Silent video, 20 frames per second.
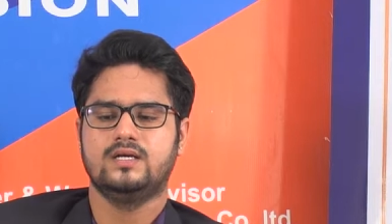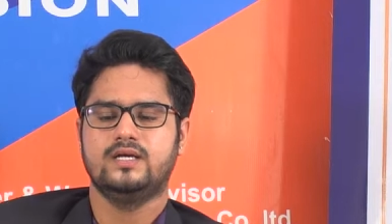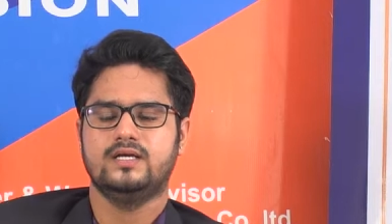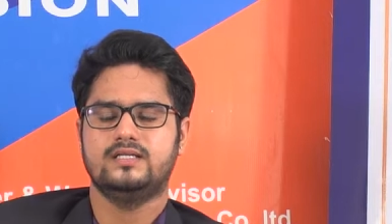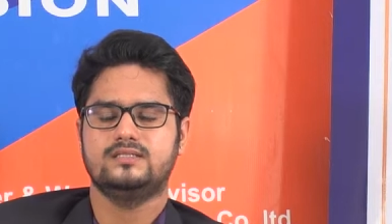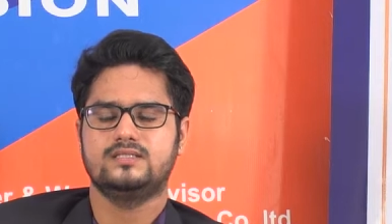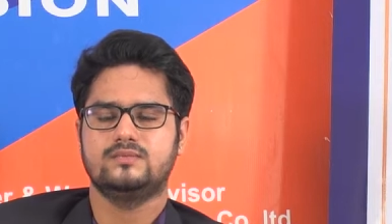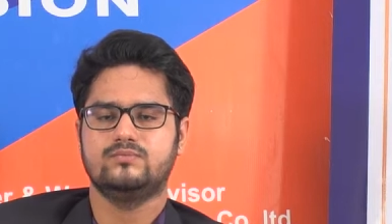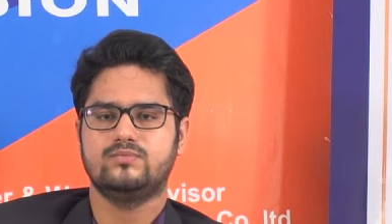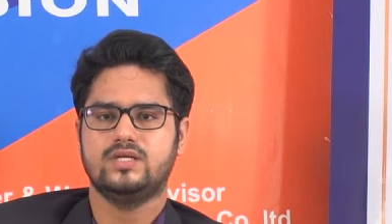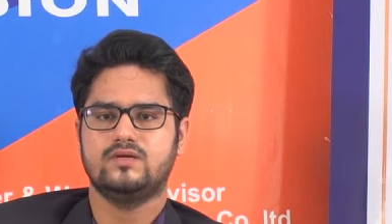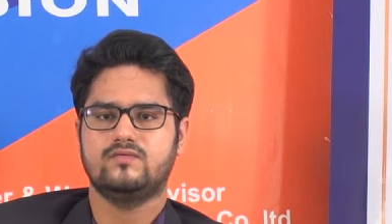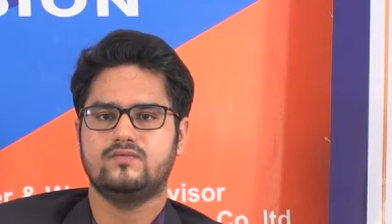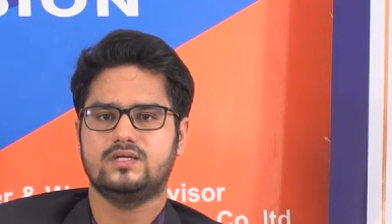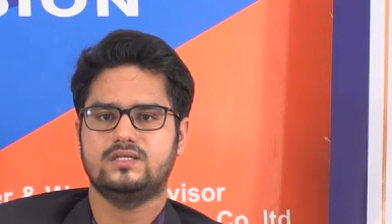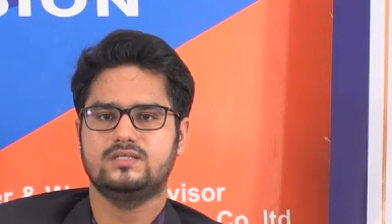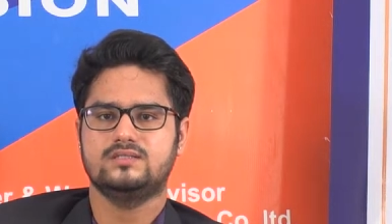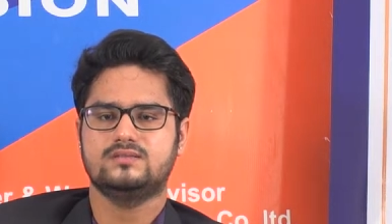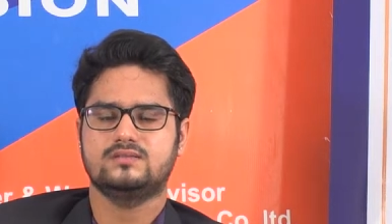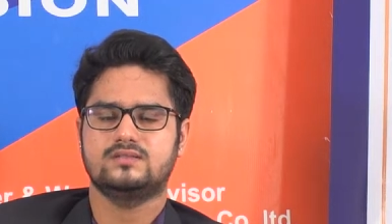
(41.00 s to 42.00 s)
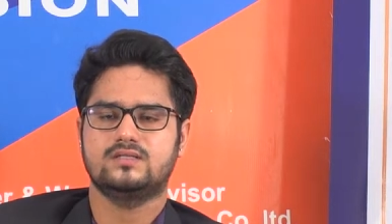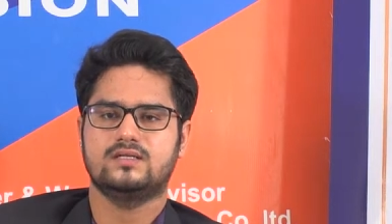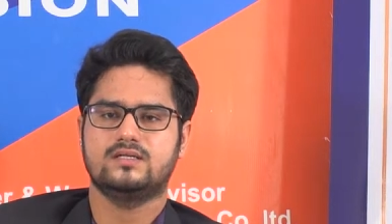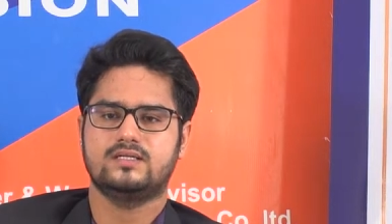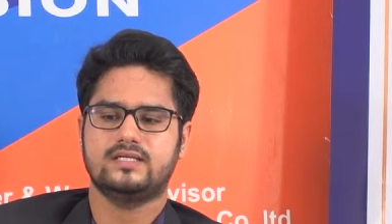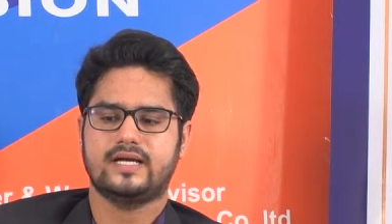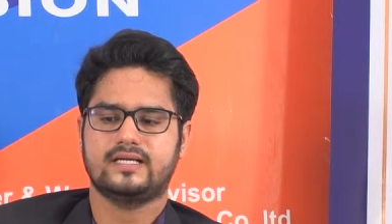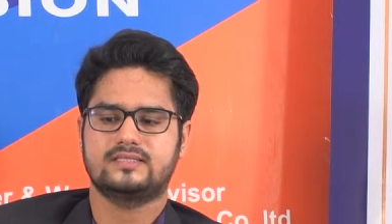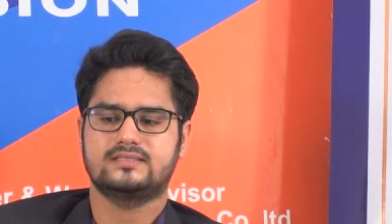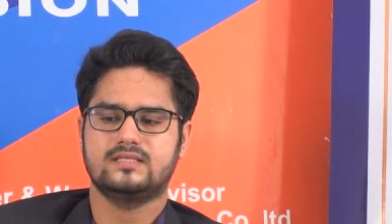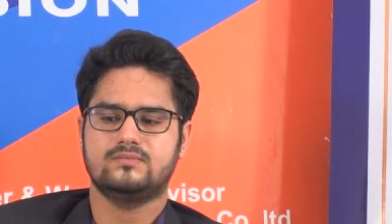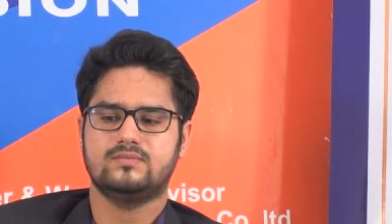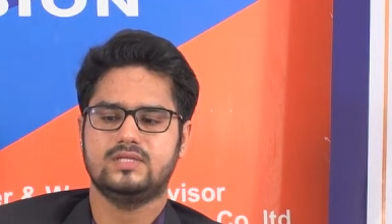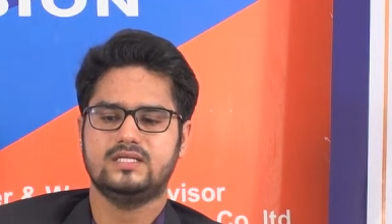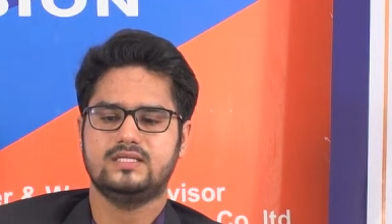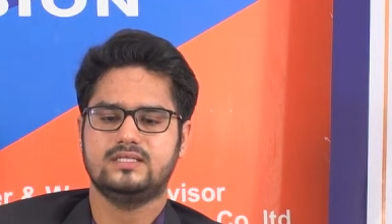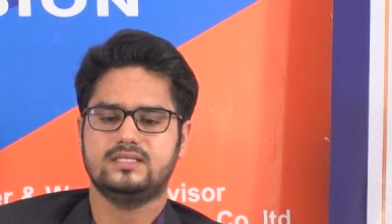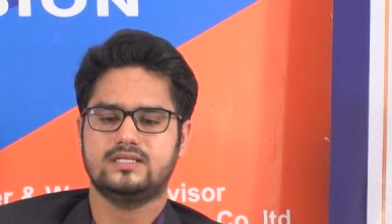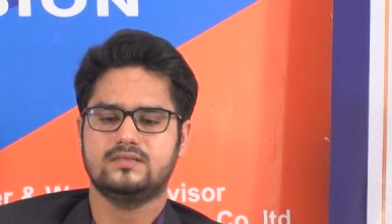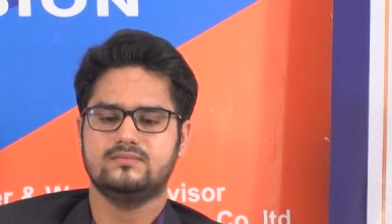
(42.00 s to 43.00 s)
In simple words, taxable
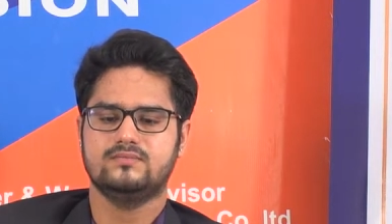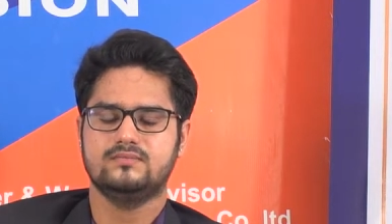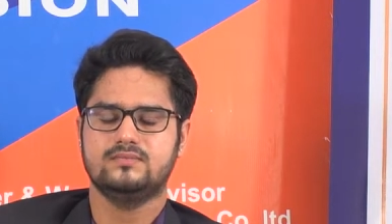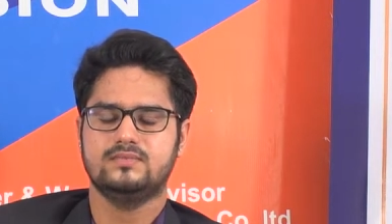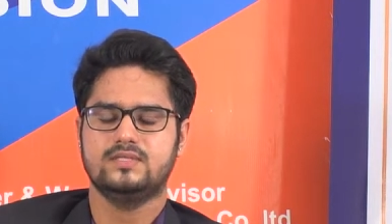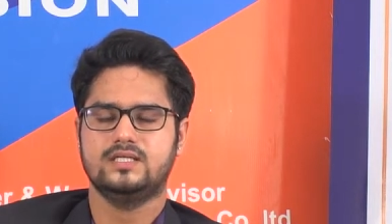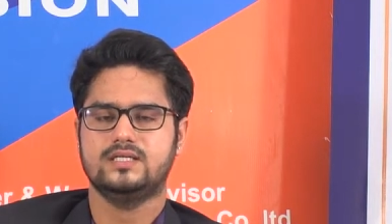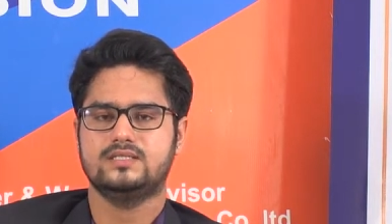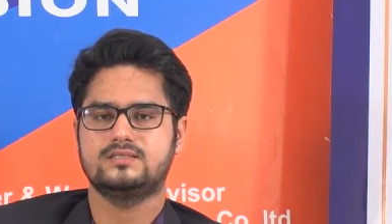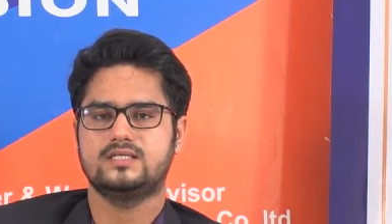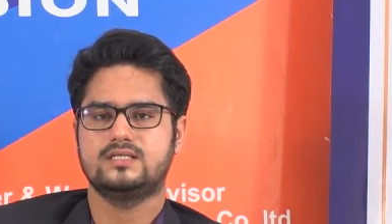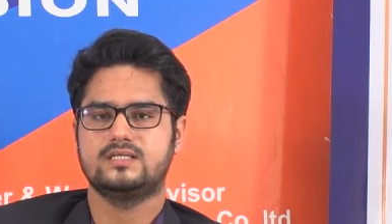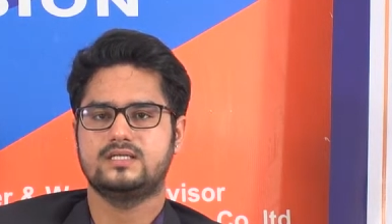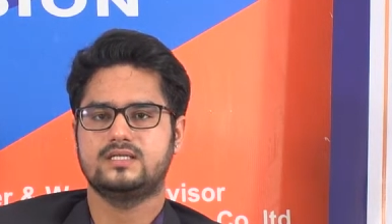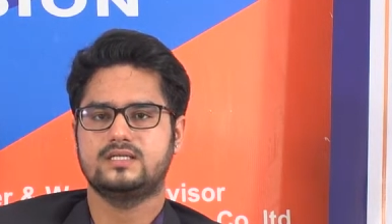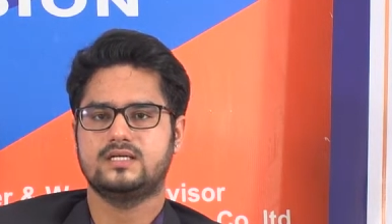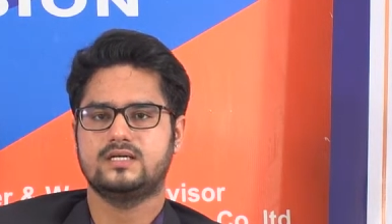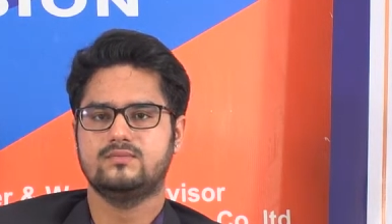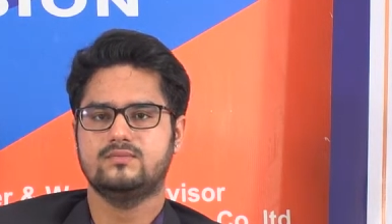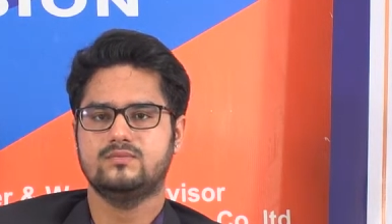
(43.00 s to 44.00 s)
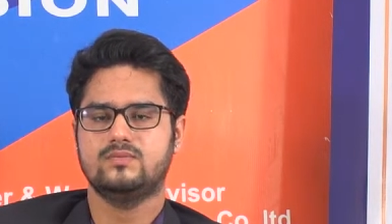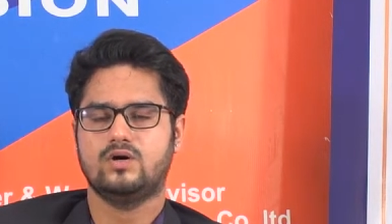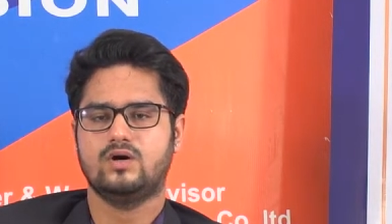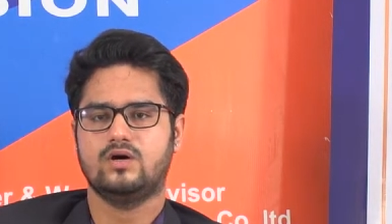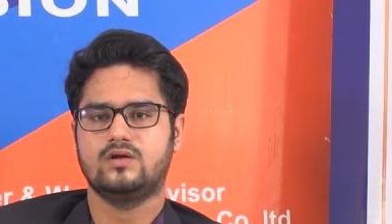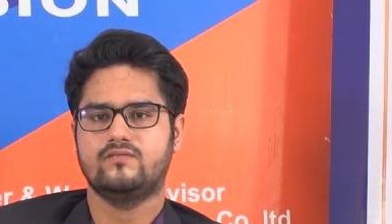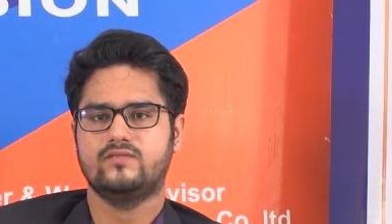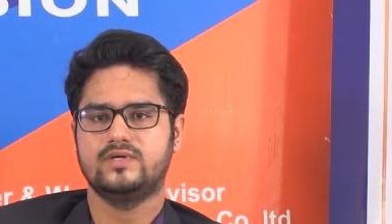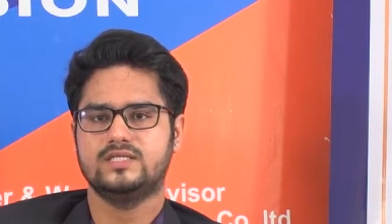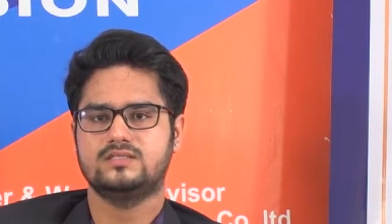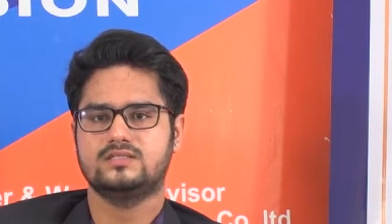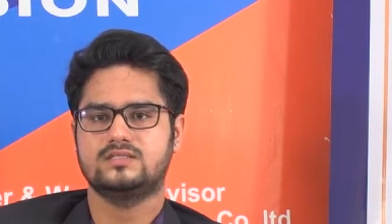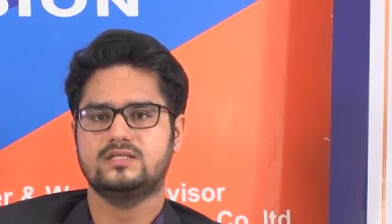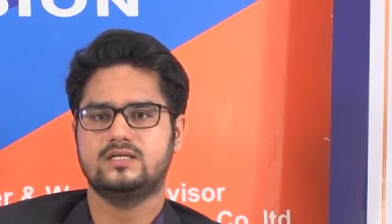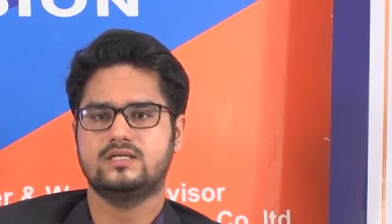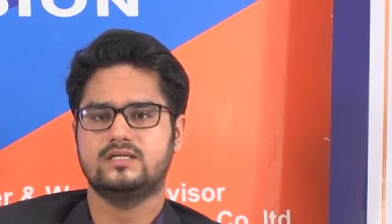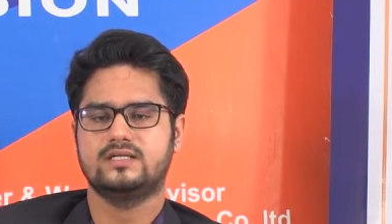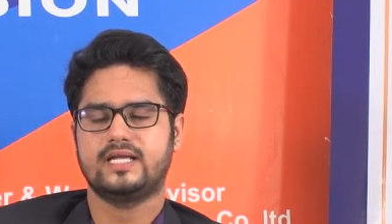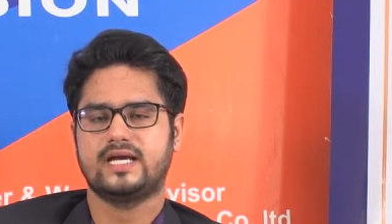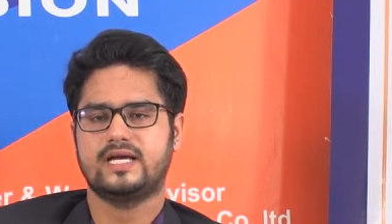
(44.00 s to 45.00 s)
income is an income on which
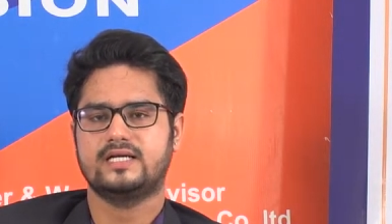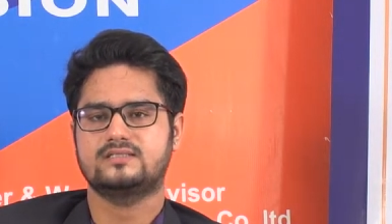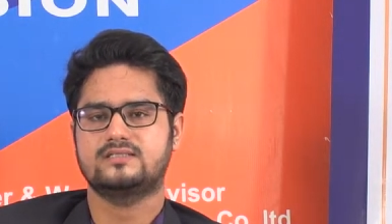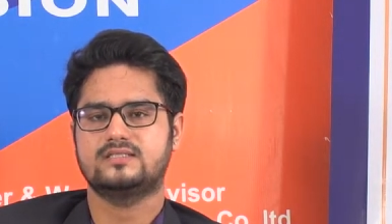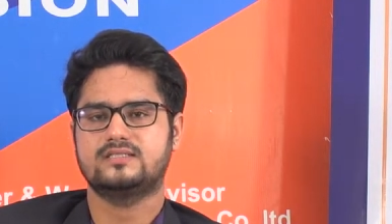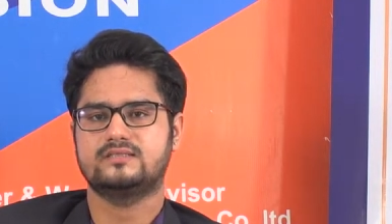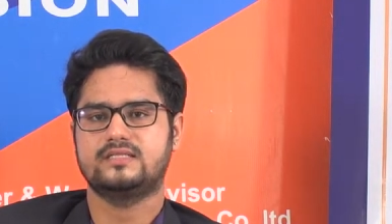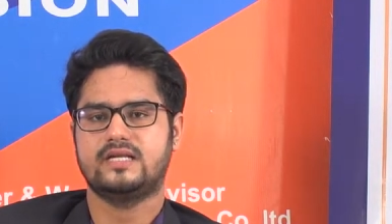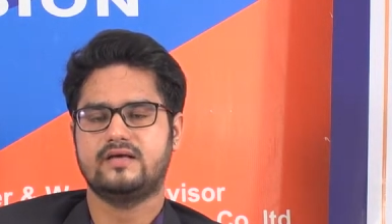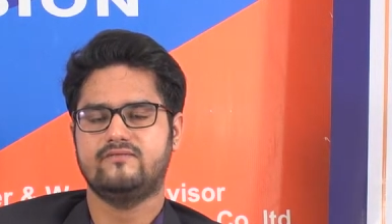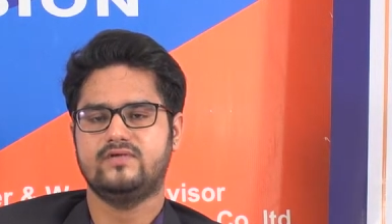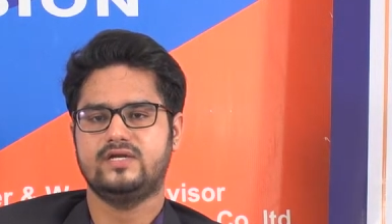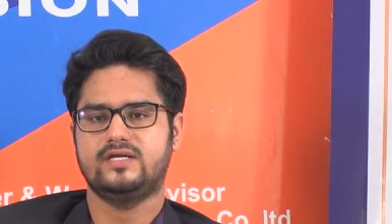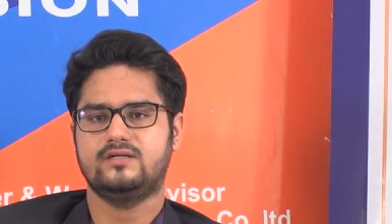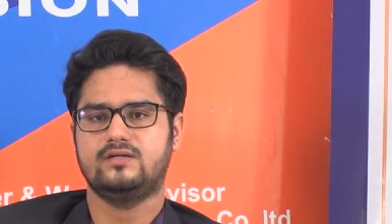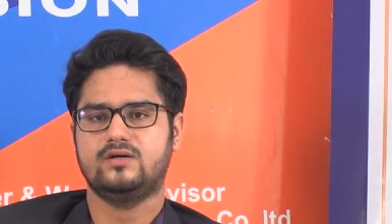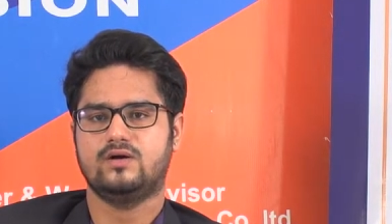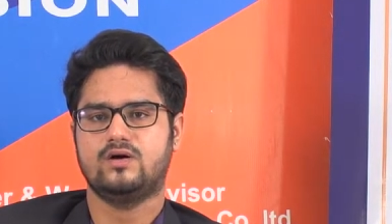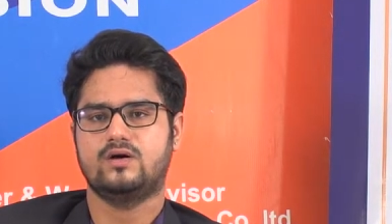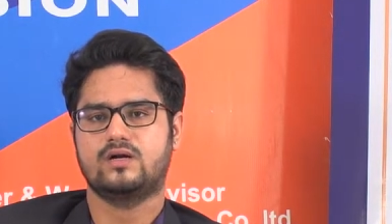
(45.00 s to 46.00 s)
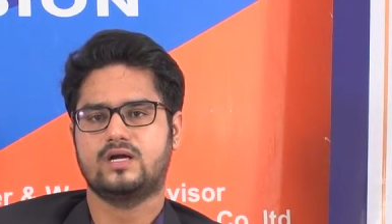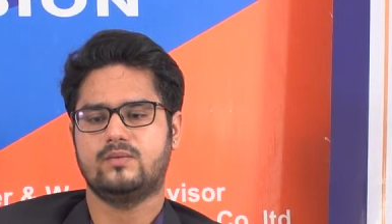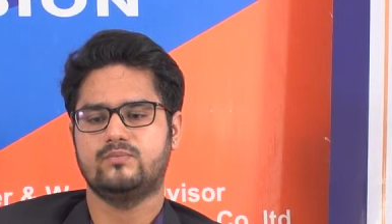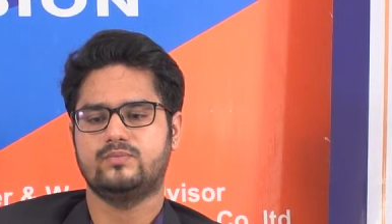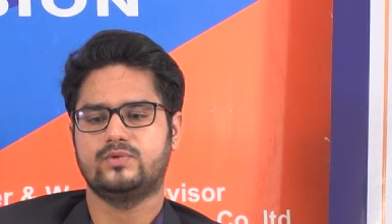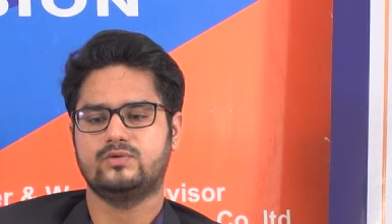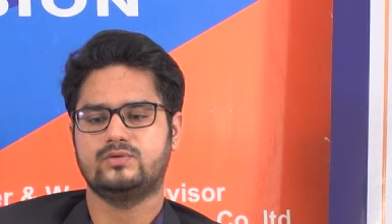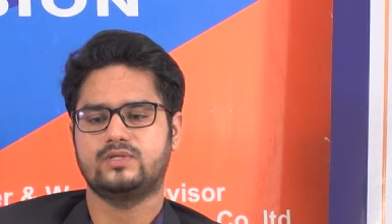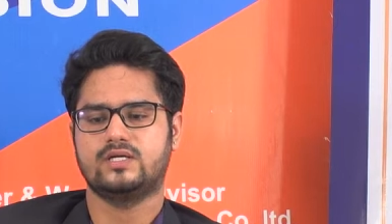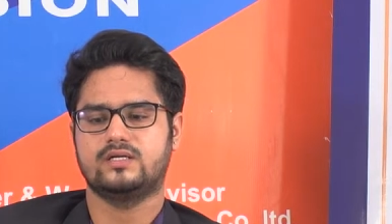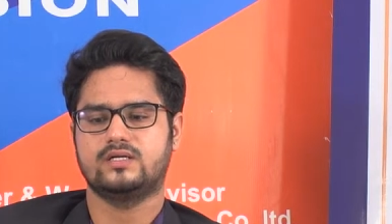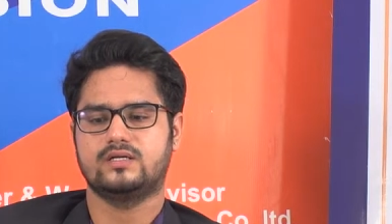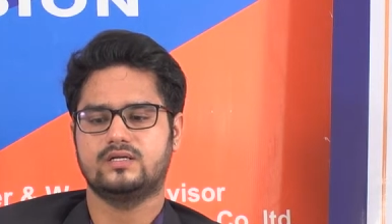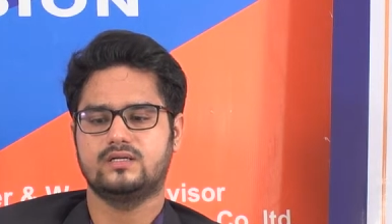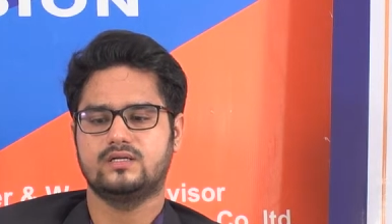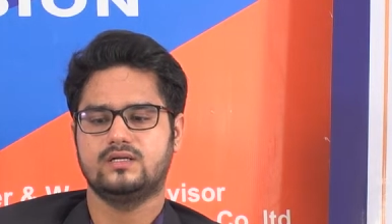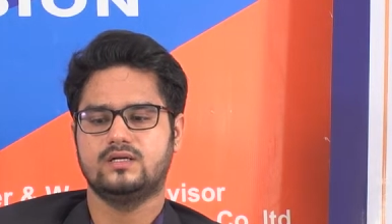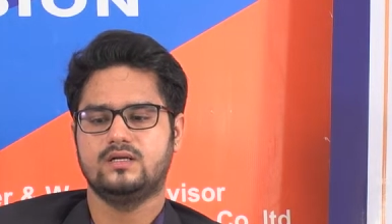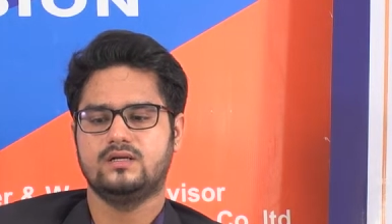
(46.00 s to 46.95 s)
tax is levied or computed.